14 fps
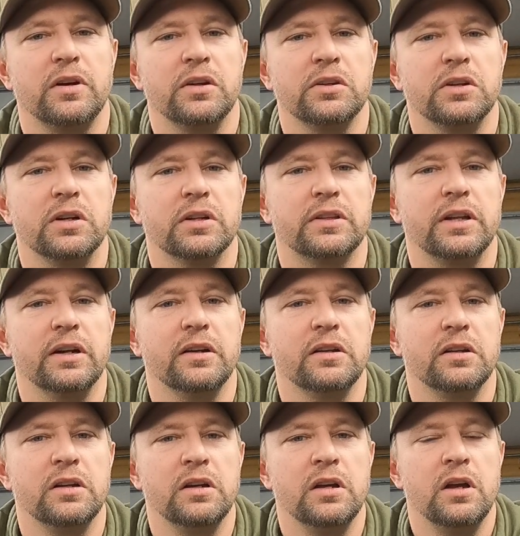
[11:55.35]
on the hook there,
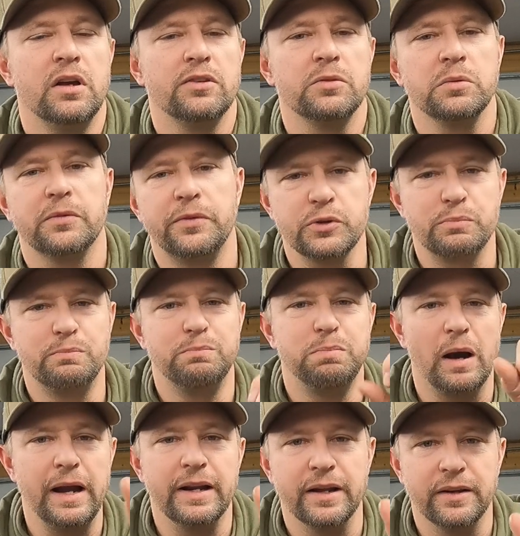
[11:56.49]
so when the fish
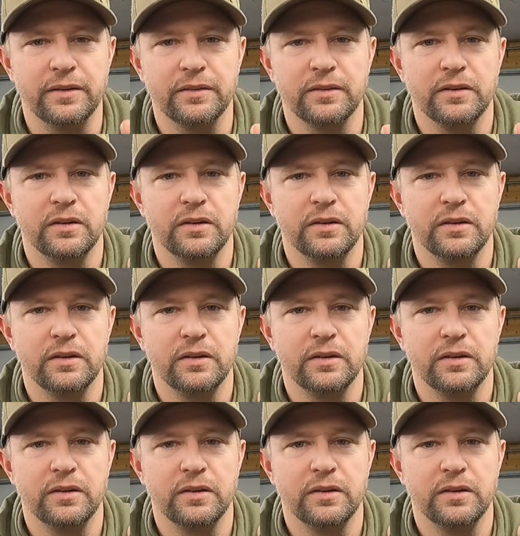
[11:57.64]
bite it,